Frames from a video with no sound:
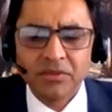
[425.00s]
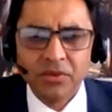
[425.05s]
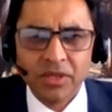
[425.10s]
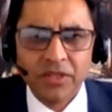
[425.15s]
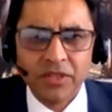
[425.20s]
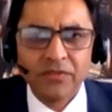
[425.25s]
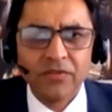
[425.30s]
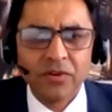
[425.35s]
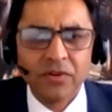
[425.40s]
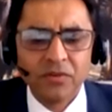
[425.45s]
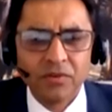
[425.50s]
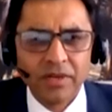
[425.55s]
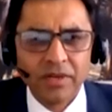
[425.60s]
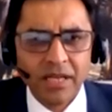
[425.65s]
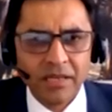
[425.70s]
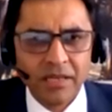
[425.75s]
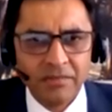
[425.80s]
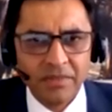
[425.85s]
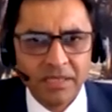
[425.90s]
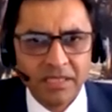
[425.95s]
going forward,
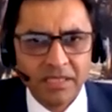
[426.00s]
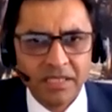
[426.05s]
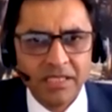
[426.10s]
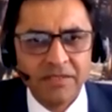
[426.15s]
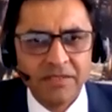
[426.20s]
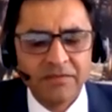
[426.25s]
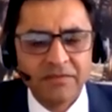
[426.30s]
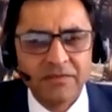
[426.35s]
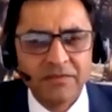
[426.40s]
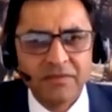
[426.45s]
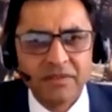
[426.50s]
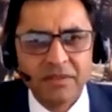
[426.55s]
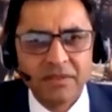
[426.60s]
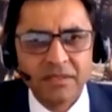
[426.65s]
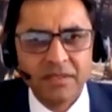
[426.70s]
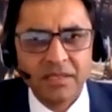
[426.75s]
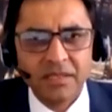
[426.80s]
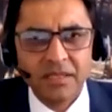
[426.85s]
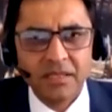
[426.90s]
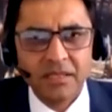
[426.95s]
I believe
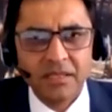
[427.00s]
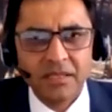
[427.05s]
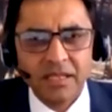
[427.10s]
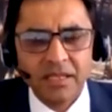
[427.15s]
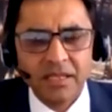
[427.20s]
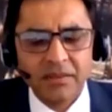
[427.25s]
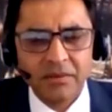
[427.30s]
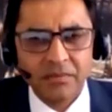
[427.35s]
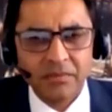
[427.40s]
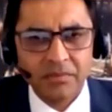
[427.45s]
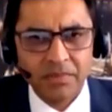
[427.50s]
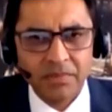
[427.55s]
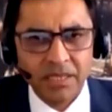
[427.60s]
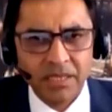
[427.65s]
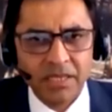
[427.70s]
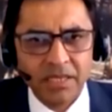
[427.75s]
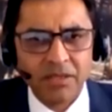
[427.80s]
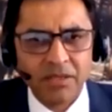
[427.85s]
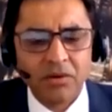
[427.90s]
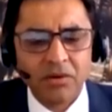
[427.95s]
that
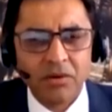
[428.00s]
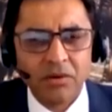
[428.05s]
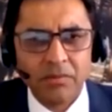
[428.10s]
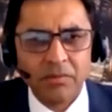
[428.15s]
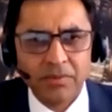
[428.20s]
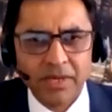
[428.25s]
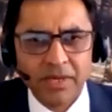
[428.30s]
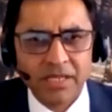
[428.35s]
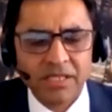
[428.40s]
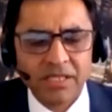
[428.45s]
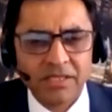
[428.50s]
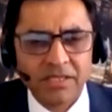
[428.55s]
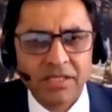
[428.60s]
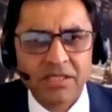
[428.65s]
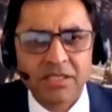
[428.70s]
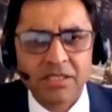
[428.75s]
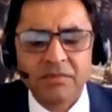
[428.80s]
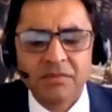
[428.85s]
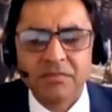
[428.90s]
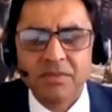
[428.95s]
building operating
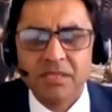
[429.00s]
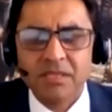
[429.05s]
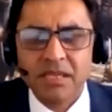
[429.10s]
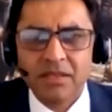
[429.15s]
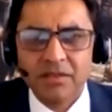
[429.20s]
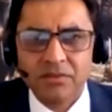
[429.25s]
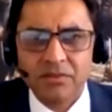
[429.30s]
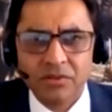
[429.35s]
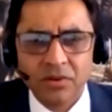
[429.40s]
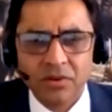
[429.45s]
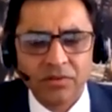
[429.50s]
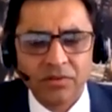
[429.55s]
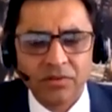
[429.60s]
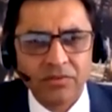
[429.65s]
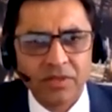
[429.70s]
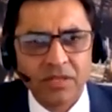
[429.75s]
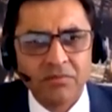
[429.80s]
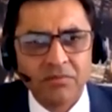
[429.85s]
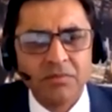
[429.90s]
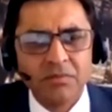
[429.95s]
systems and
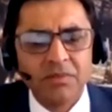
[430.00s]
software will